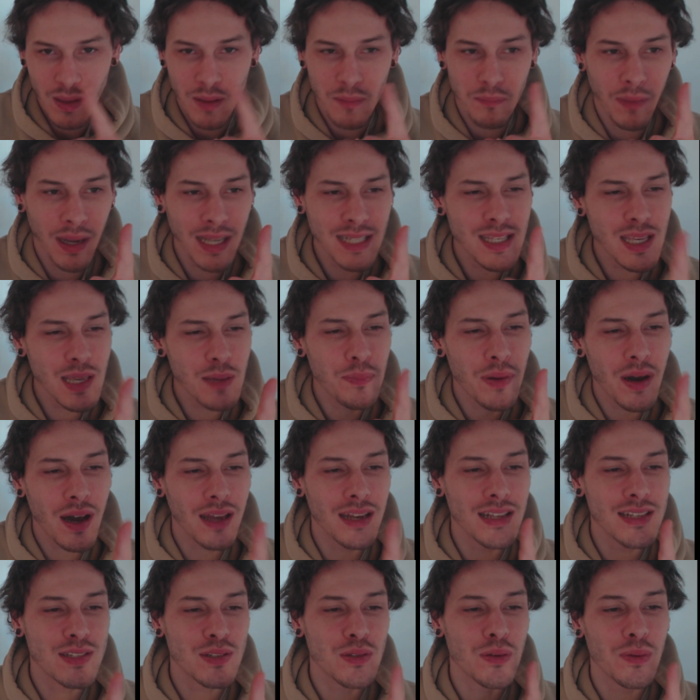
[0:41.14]
My teapot
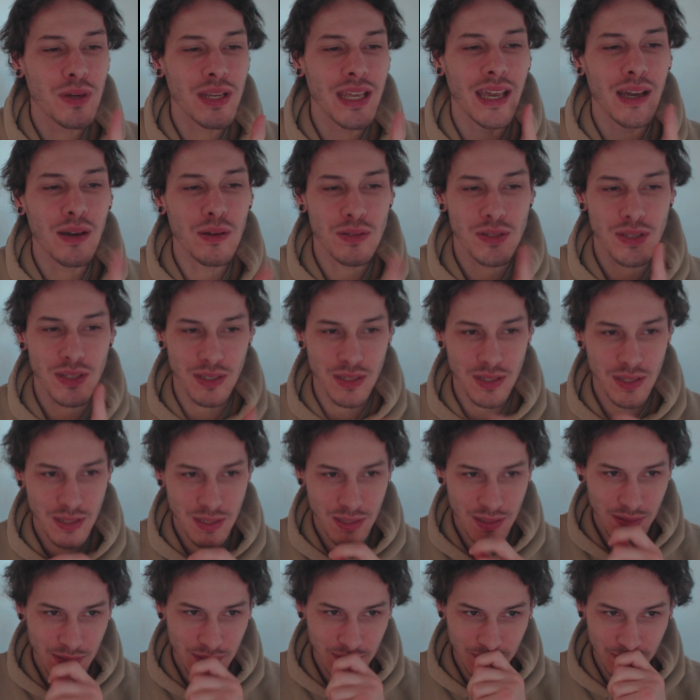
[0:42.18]
is 20 ounces.